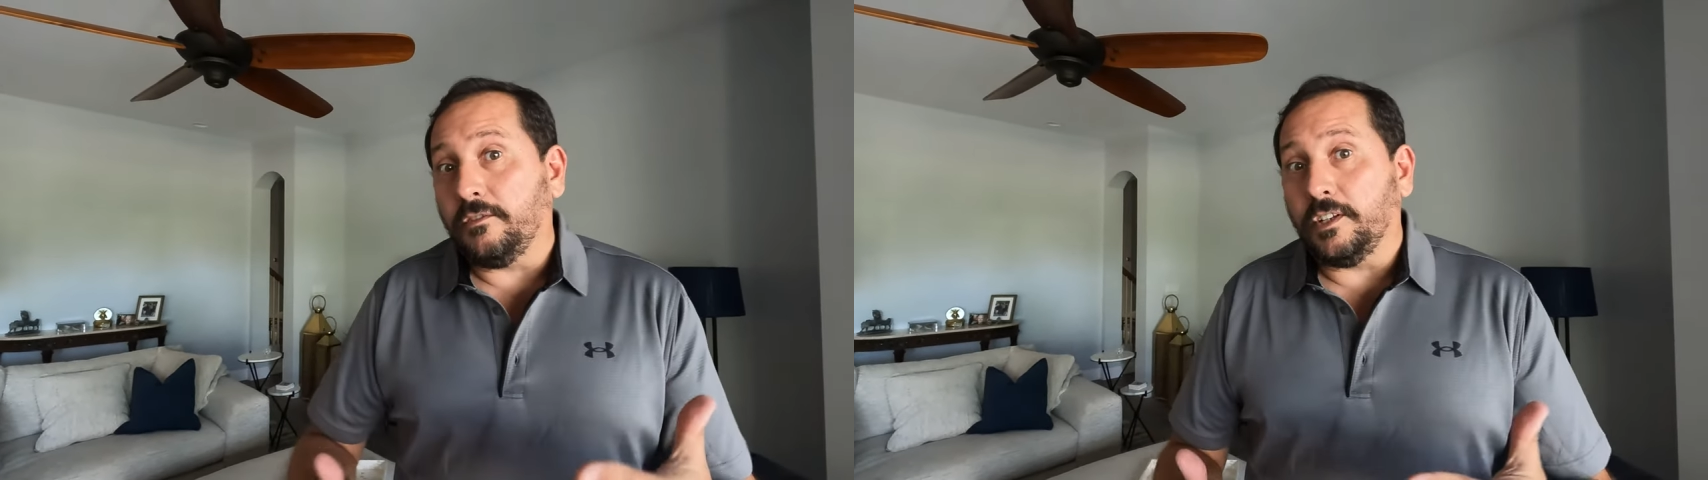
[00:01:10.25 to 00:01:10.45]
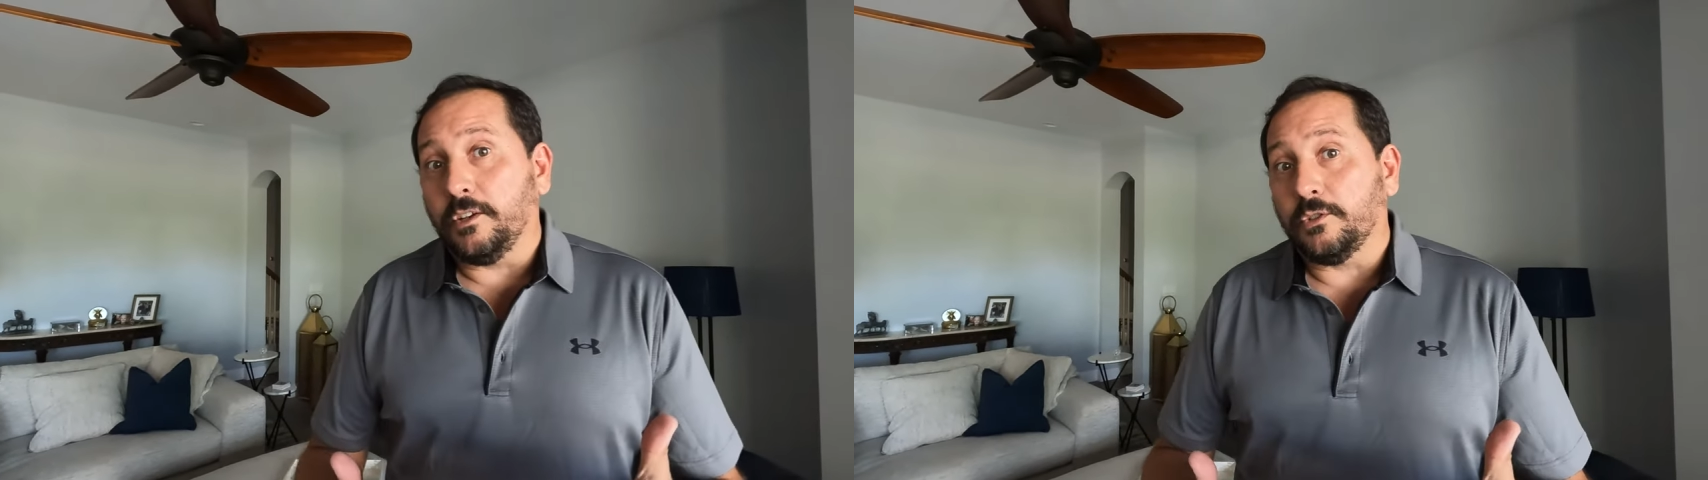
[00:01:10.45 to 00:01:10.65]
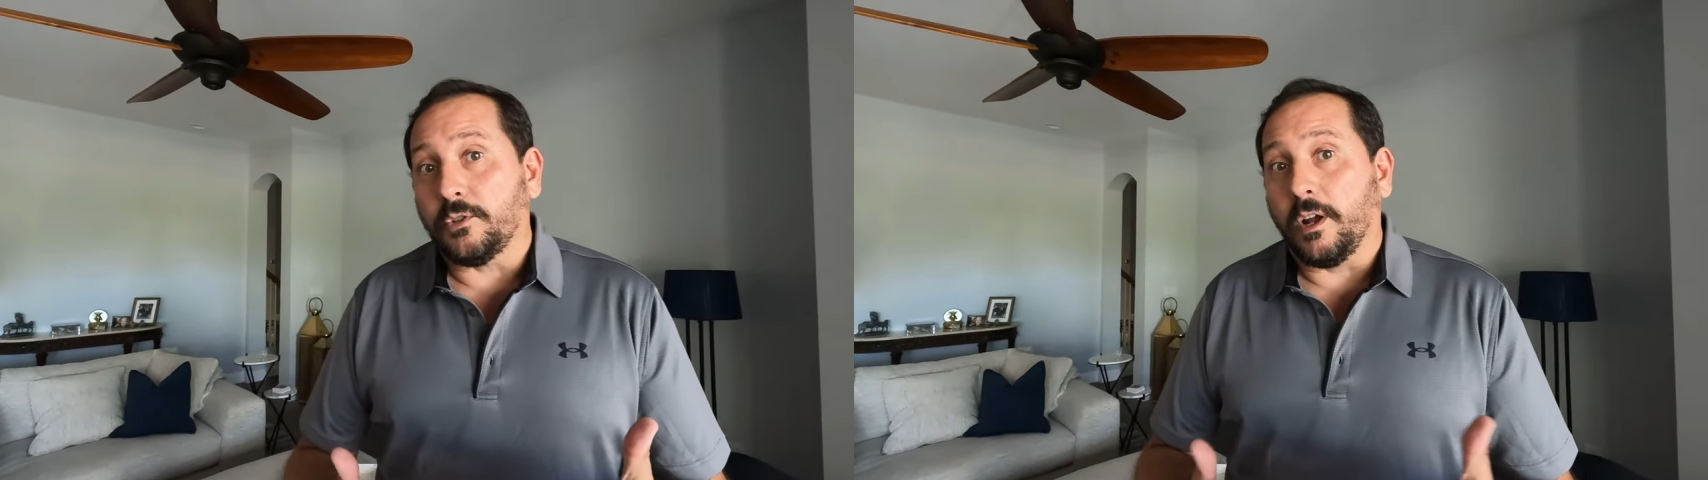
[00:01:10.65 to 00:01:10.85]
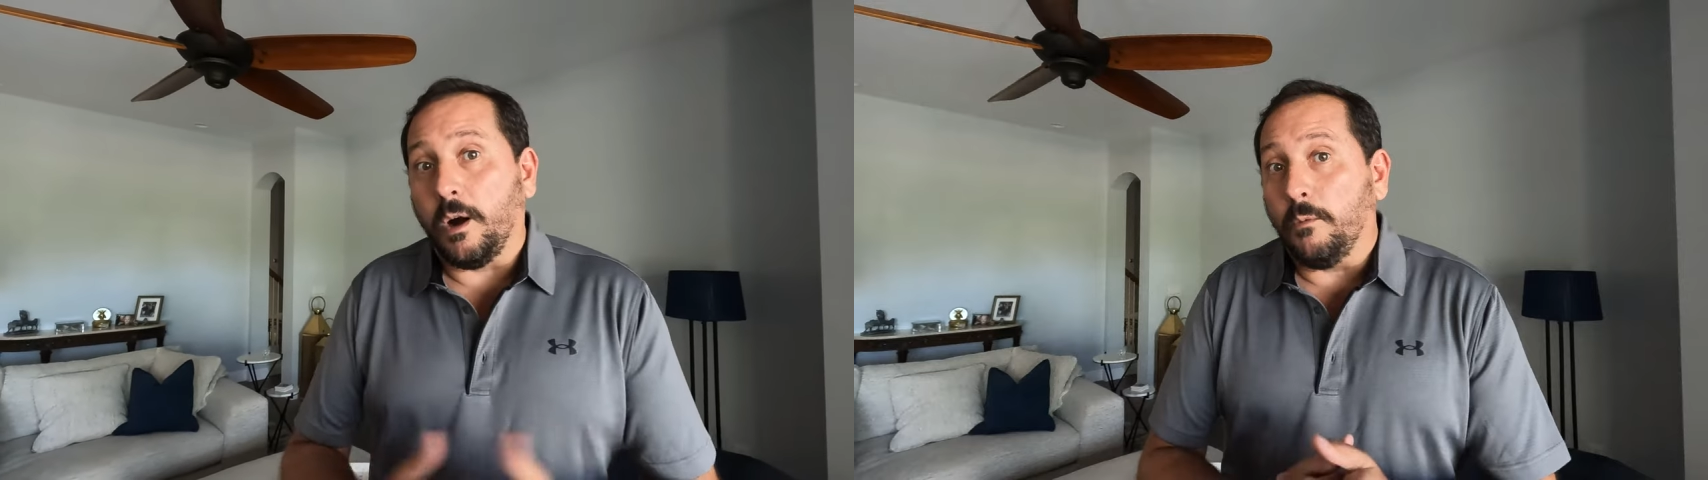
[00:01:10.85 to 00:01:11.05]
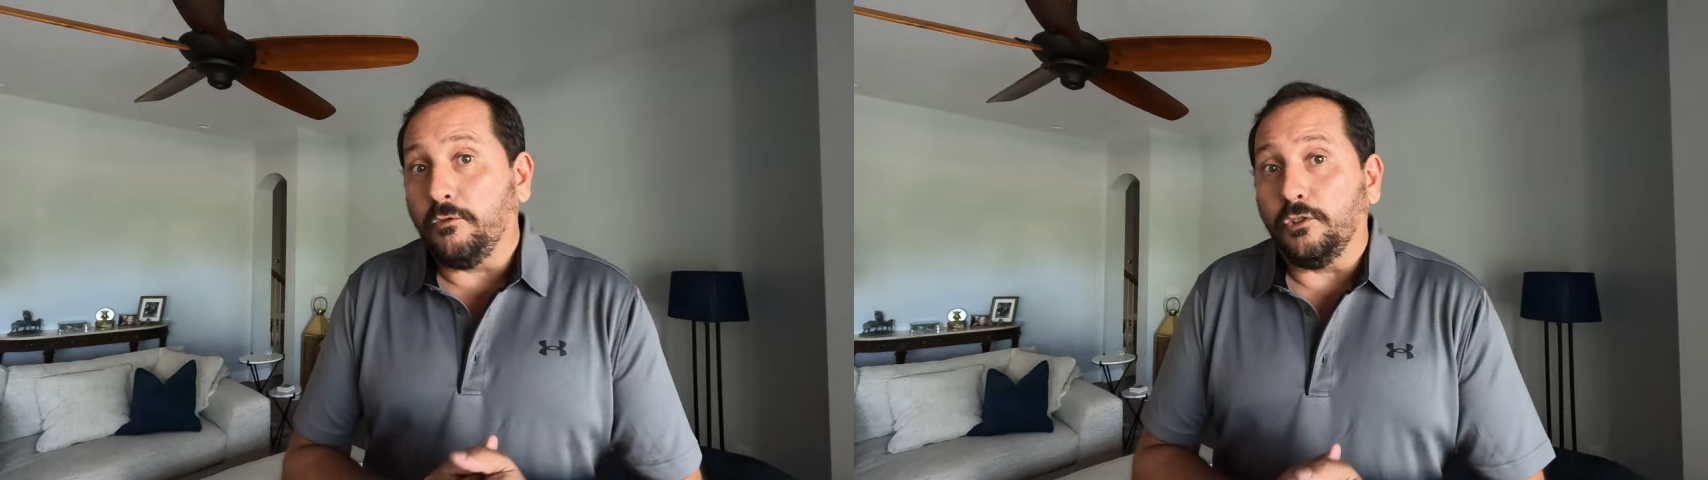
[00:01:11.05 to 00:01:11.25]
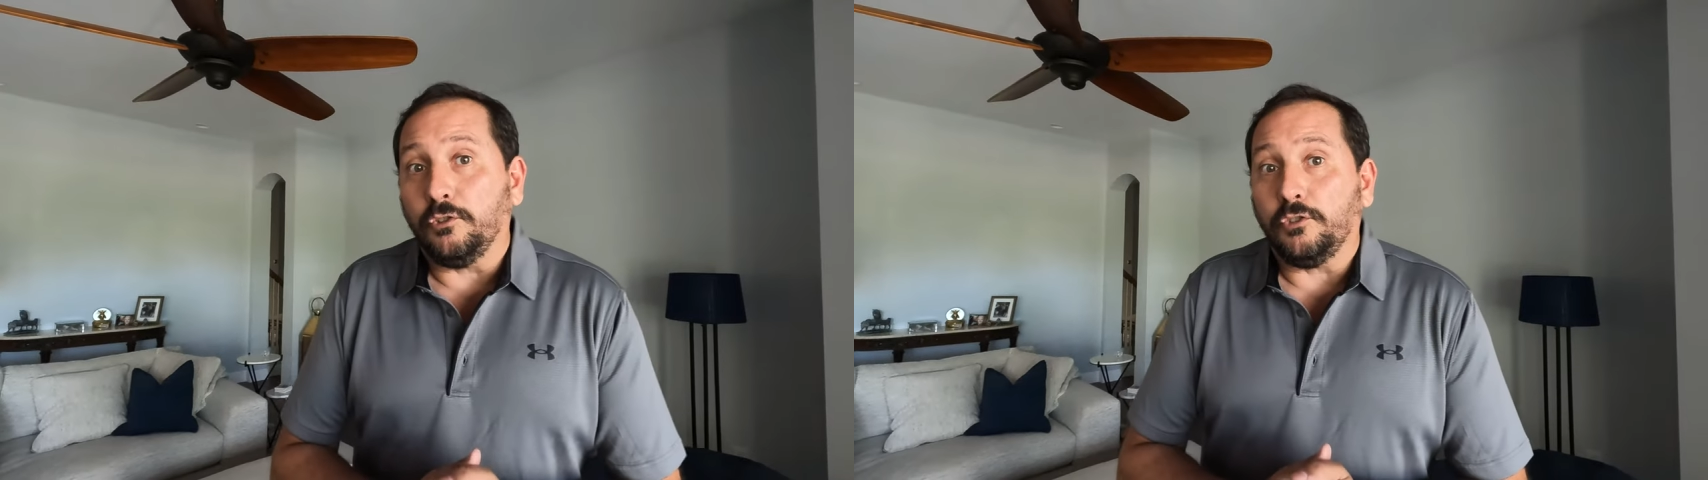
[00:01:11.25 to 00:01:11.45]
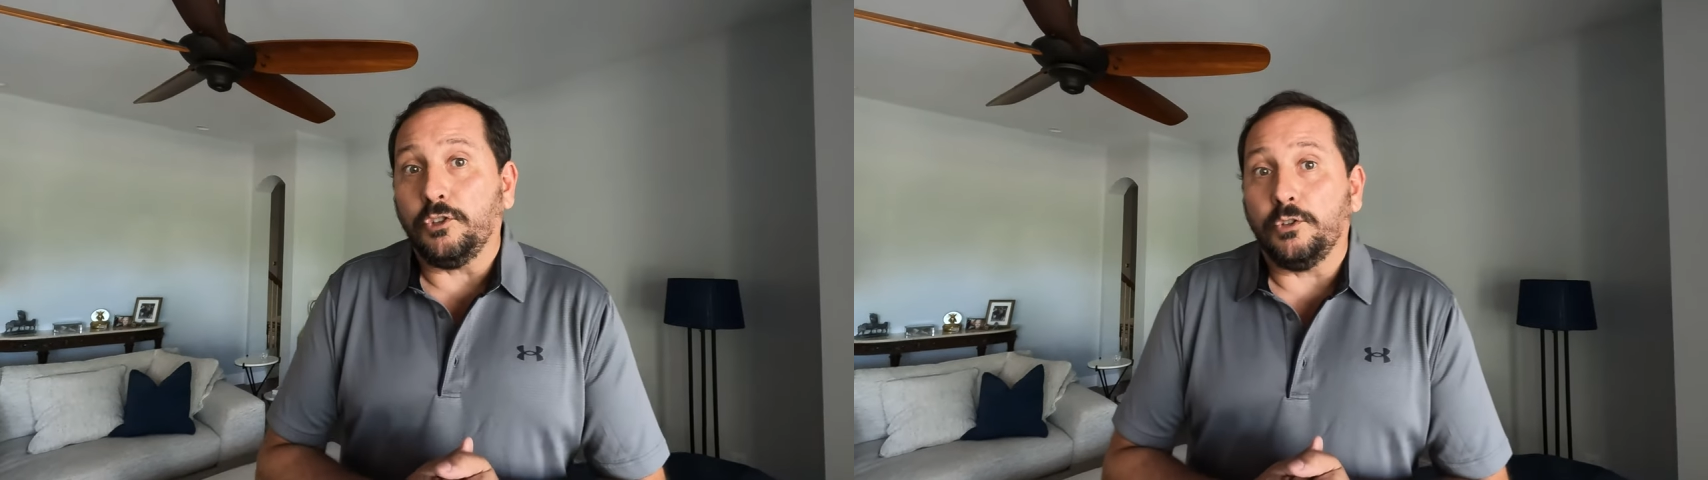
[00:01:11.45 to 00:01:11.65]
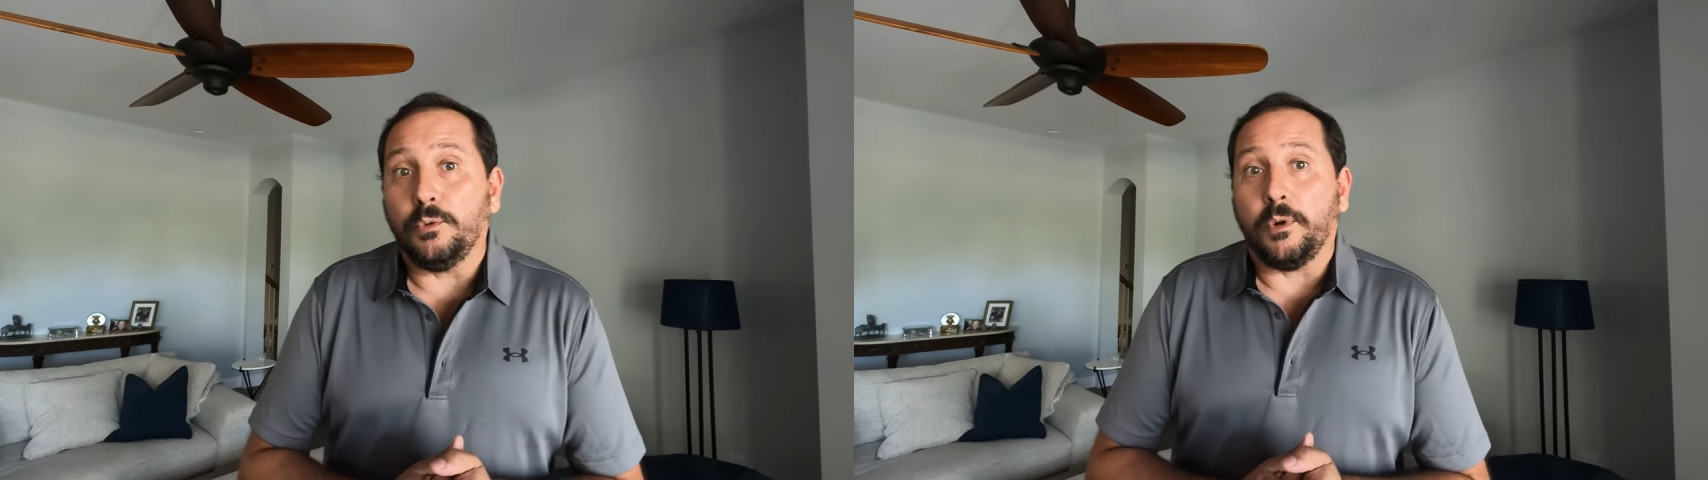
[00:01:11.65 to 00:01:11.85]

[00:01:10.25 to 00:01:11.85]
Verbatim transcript: of videos are helpful to you,